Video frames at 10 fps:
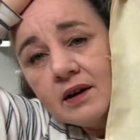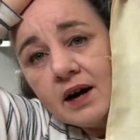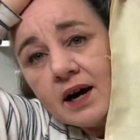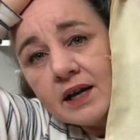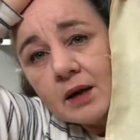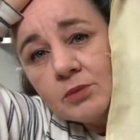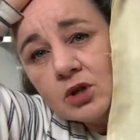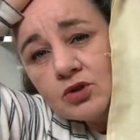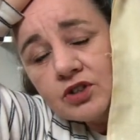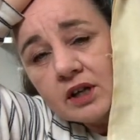I am
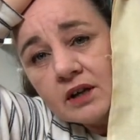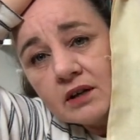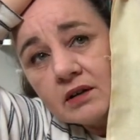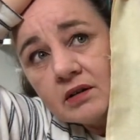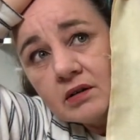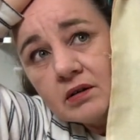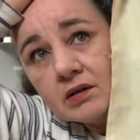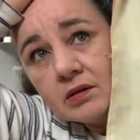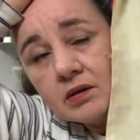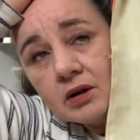using
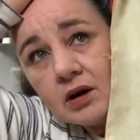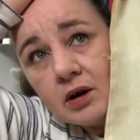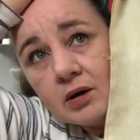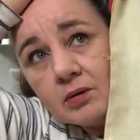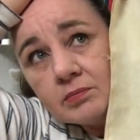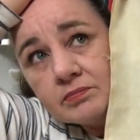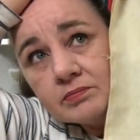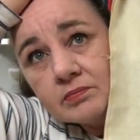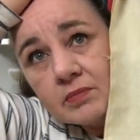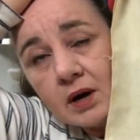
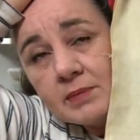a